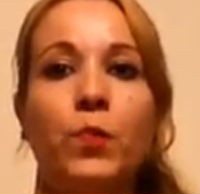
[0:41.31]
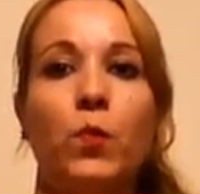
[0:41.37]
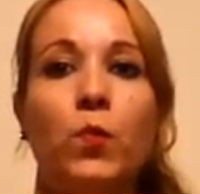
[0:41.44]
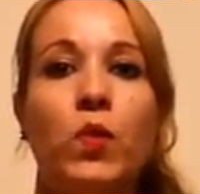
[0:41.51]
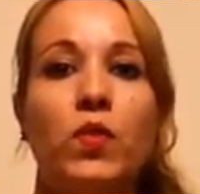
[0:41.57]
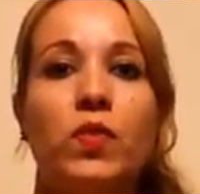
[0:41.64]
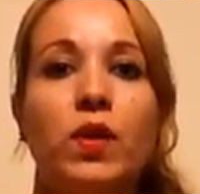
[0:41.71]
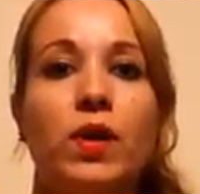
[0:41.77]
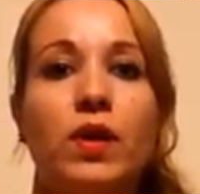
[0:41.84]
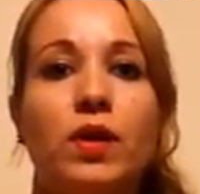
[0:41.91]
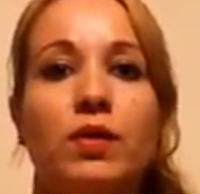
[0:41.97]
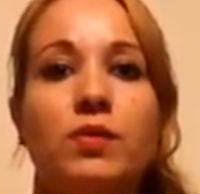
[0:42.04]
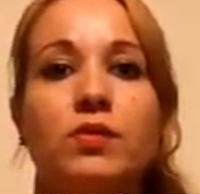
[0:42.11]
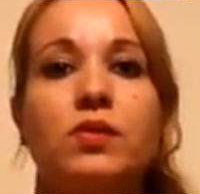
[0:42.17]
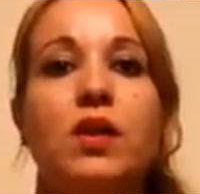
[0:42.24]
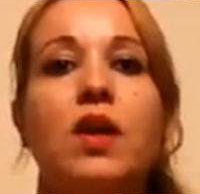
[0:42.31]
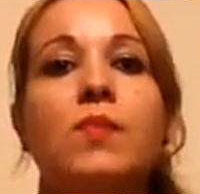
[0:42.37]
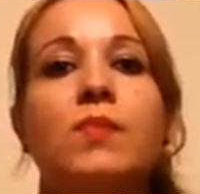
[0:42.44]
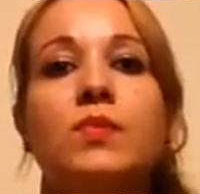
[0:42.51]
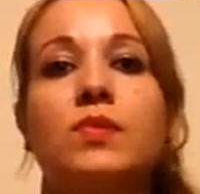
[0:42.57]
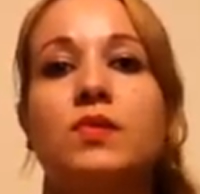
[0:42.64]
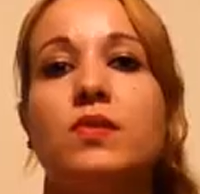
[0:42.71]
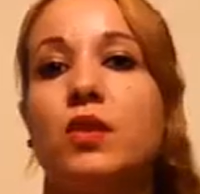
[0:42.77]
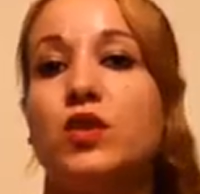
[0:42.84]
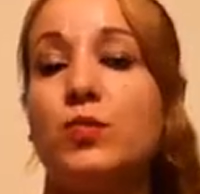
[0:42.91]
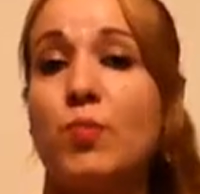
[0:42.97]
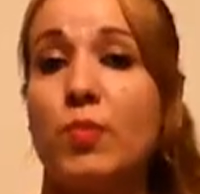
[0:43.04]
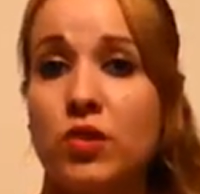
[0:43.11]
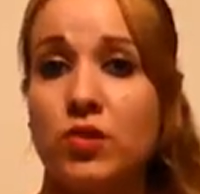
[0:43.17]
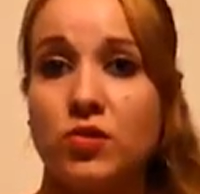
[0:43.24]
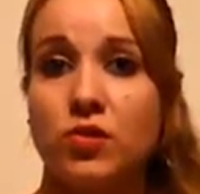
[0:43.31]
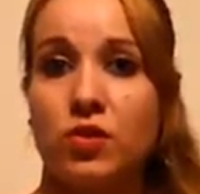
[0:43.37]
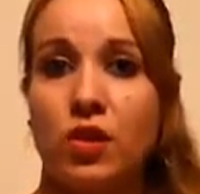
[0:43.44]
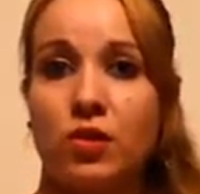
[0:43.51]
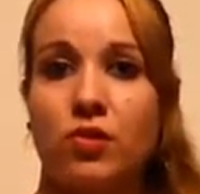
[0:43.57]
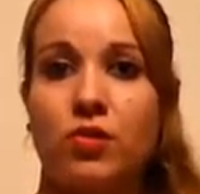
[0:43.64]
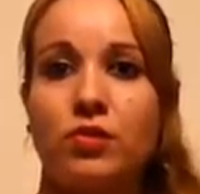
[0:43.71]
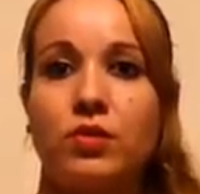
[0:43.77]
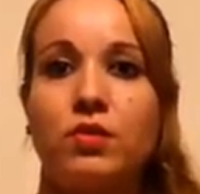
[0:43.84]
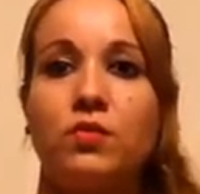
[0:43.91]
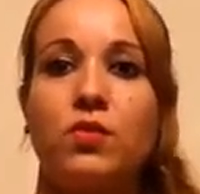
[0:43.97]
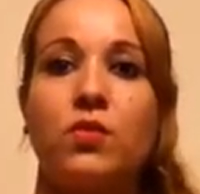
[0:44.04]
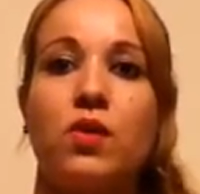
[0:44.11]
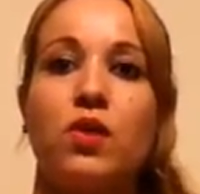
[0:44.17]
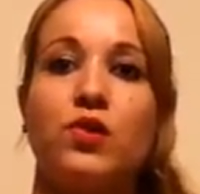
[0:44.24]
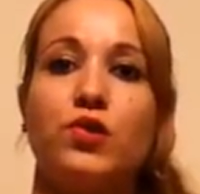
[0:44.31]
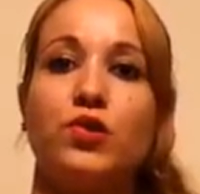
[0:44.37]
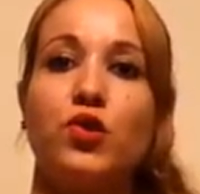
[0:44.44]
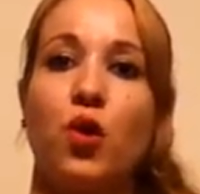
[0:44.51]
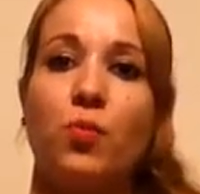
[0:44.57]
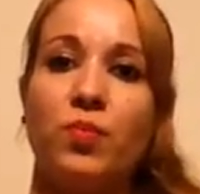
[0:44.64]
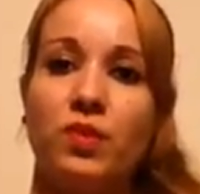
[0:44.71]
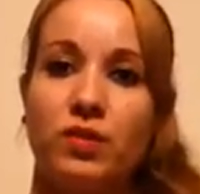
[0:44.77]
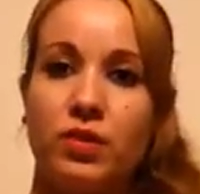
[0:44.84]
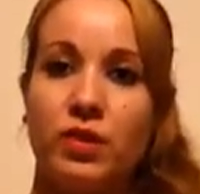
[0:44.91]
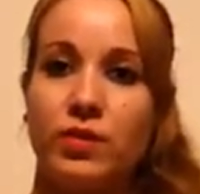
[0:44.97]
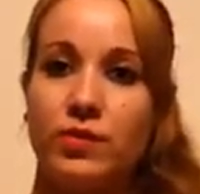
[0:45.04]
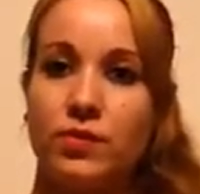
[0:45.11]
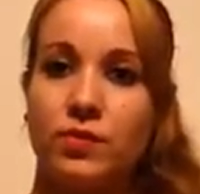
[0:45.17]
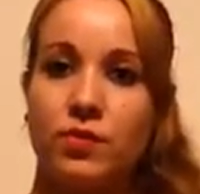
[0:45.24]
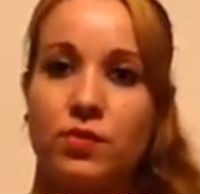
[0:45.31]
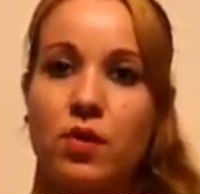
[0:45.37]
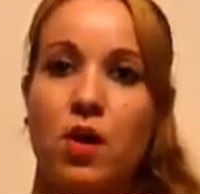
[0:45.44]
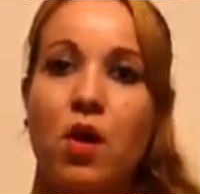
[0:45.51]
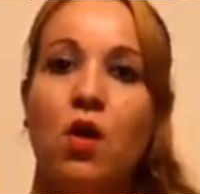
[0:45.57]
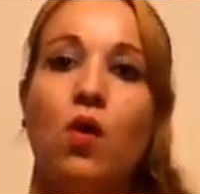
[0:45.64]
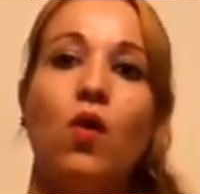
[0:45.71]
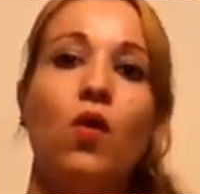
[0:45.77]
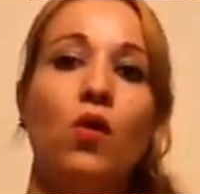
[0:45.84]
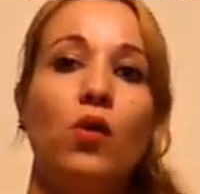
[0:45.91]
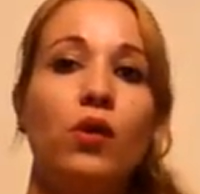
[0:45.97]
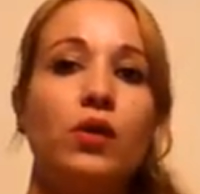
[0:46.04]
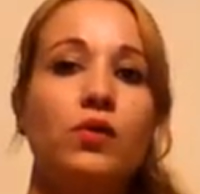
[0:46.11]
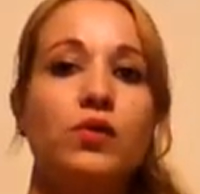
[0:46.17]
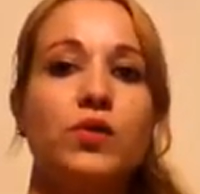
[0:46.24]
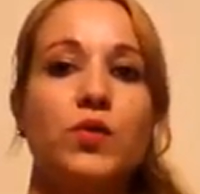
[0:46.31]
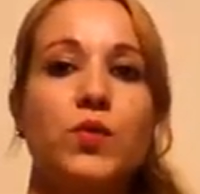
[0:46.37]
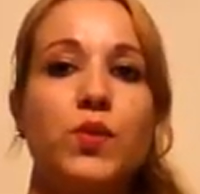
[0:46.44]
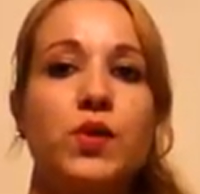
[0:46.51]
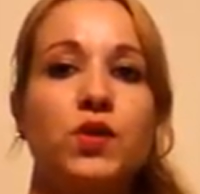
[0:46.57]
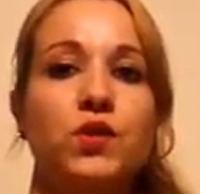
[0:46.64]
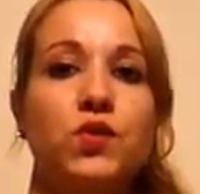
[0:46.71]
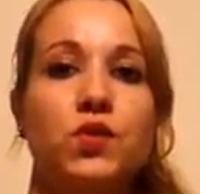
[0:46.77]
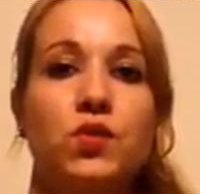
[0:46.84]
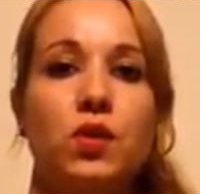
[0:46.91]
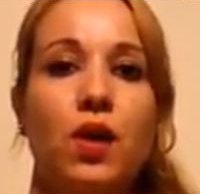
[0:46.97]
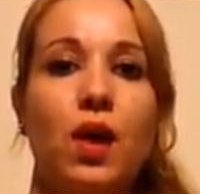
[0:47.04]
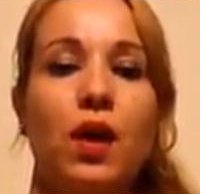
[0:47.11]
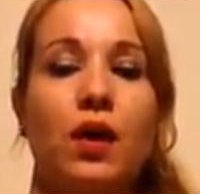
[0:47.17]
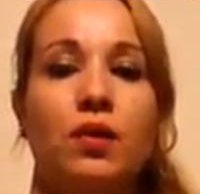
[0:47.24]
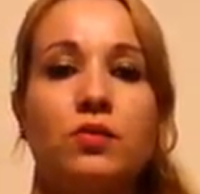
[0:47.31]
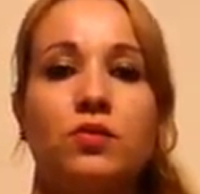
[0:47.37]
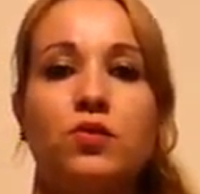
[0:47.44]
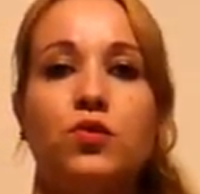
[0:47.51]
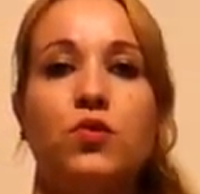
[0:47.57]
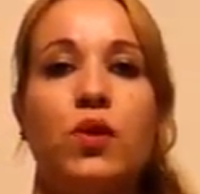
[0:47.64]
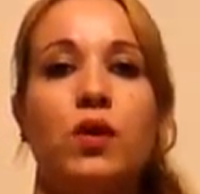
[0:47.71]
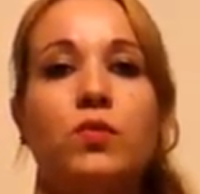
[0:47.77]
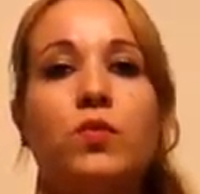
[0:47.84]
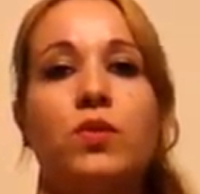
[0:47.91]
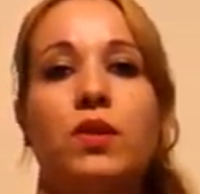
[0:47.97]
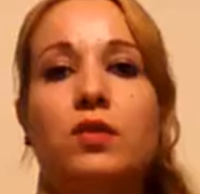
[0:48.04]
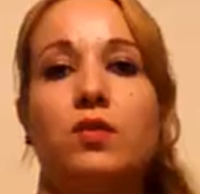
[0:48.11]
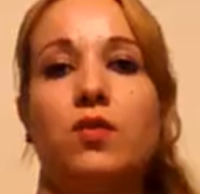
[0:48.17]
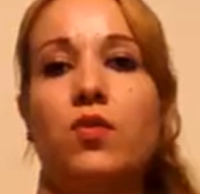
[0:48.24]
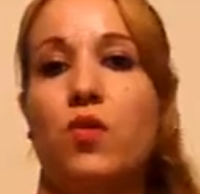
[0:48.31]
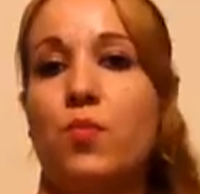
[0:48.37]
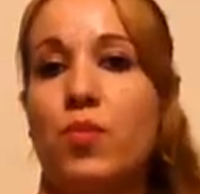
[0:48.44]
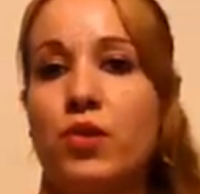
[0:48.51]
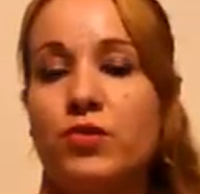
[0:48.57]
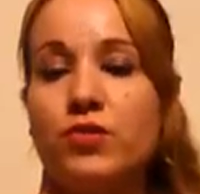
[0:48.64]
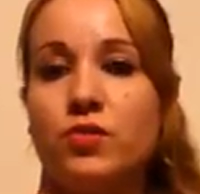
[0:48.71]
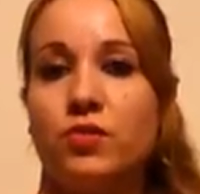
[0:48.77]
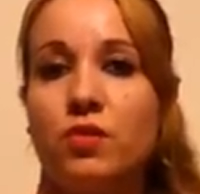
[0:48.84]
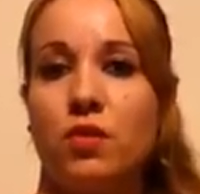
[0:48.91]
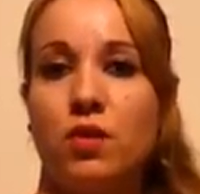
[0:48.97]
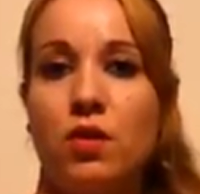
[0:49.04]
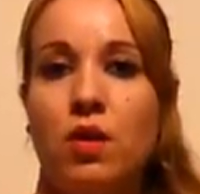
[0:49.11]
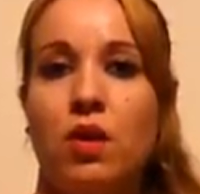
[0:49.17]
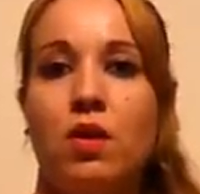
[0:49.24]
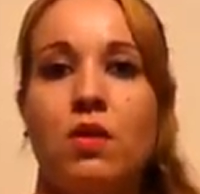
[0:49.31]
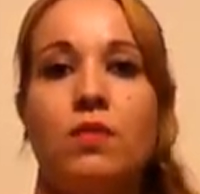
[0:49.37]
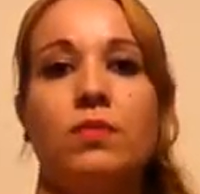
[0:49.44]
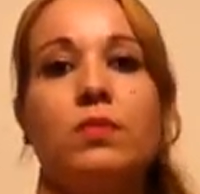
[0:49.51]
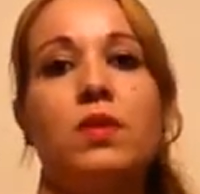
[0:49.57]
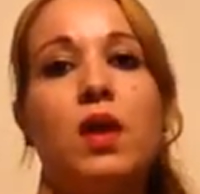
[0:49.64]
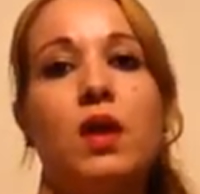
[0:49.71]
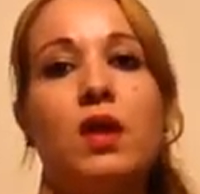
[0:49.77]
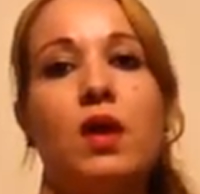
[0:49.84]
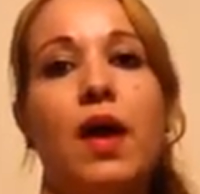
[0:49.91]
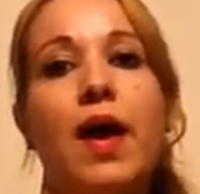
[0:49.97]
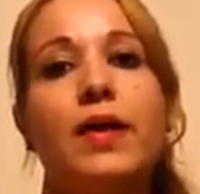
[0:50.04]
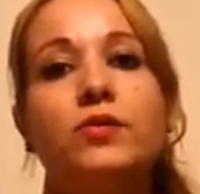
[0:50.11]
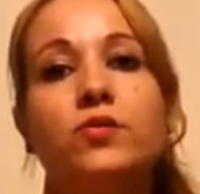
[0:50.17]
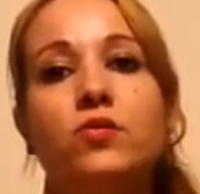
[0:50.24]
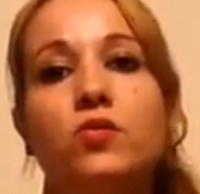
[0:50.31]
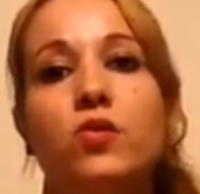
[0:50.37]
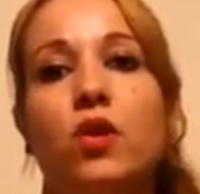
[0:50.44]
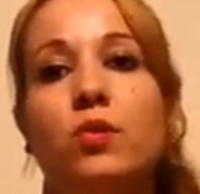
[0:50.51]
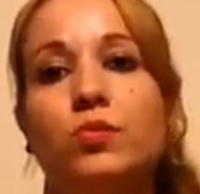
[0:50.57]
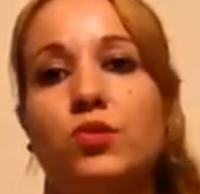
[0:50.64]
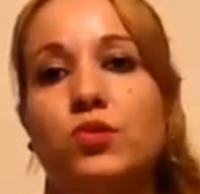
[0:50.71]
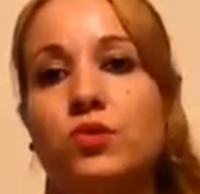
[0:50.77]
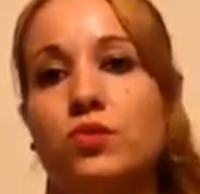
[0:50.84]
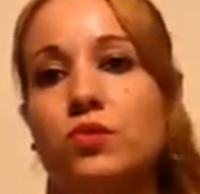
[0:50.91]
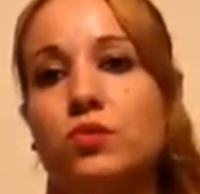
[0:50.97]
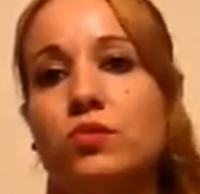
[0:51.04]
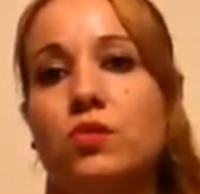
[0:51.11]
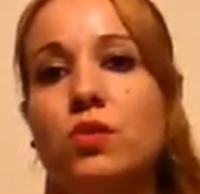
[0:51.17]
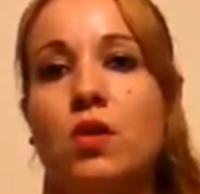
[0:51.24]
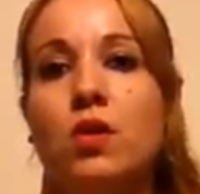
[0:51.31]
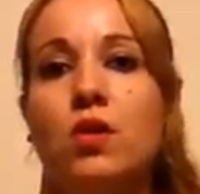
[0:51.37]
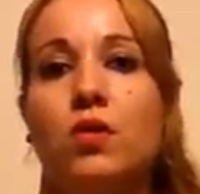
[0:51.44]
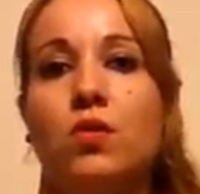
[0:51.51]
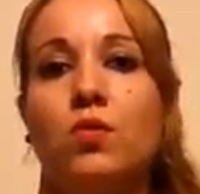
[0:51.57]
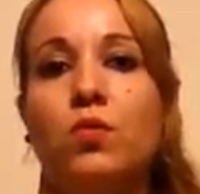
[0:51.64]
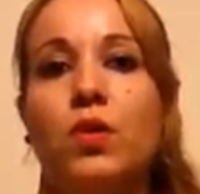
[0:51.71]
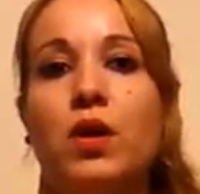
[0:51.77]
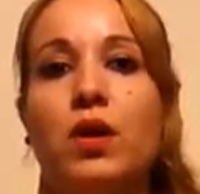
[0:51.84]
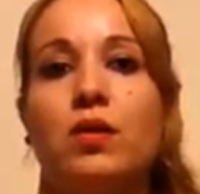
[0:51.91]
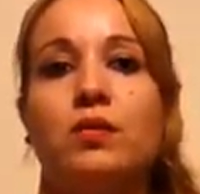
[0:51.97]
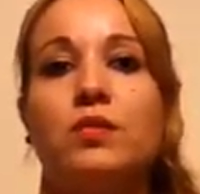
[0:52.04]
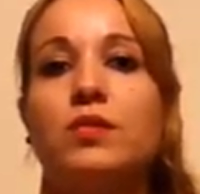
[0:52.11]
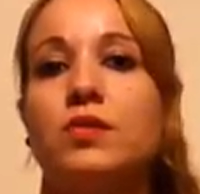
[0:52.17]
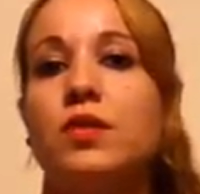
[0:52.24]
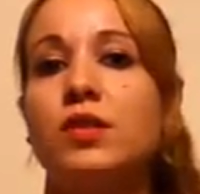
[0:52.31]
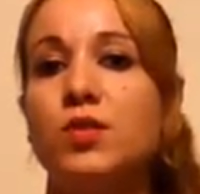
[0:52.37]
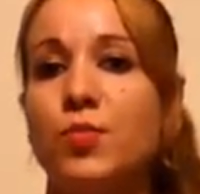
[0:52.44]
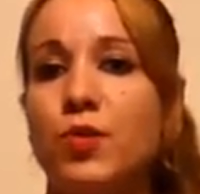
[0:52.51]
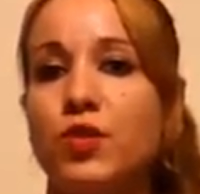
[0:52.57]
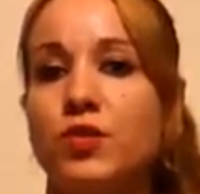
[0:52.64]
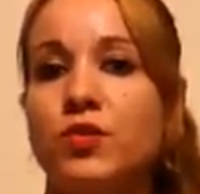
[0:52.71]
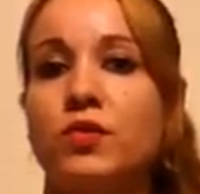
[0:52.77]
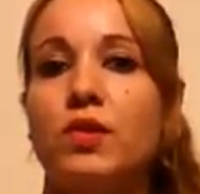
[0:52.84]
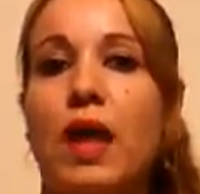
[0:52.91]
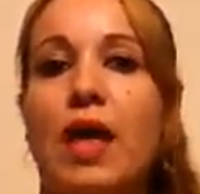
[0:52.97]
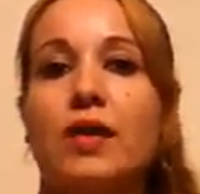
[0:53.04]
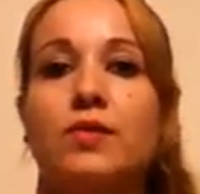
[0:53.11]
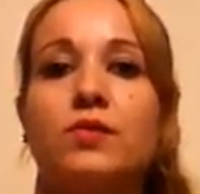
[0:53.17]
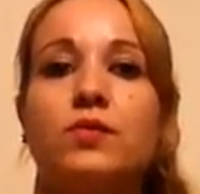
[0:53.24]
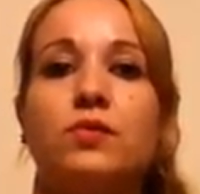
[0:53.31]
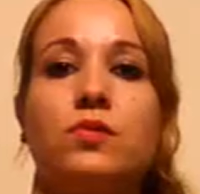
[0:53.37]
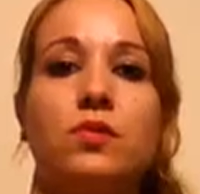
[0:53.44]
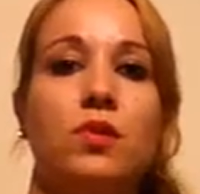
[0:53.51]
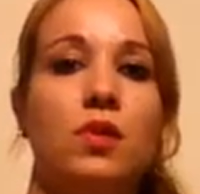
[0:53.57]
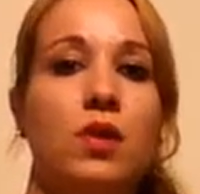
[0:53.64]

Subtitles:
with the same salesperson according to their shopping lists, or switch and try it with another person. They had two options. When the salesperson asked,